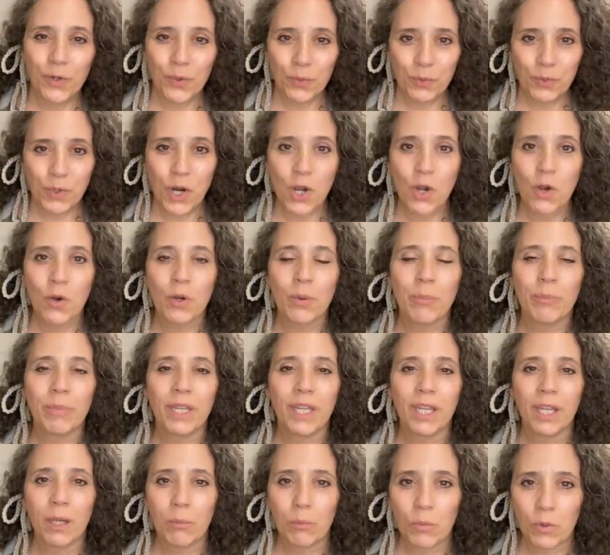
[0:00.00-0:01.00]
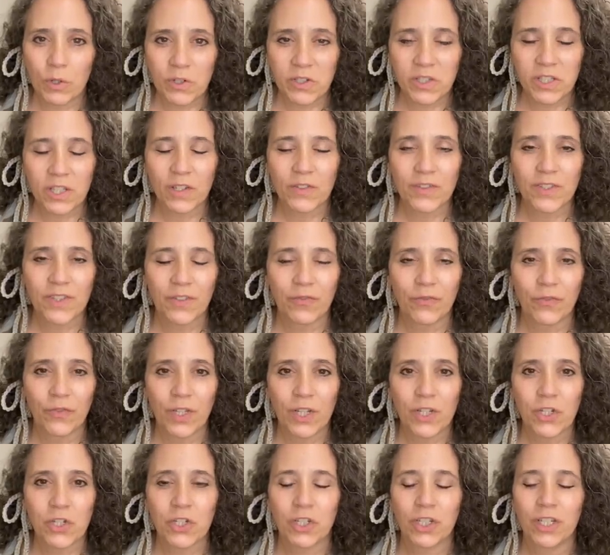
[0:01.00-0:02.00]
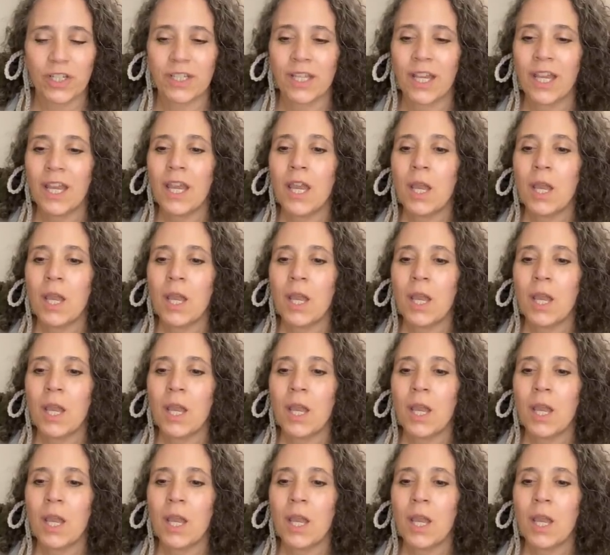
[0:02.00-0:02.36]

grow and become more self-sufficient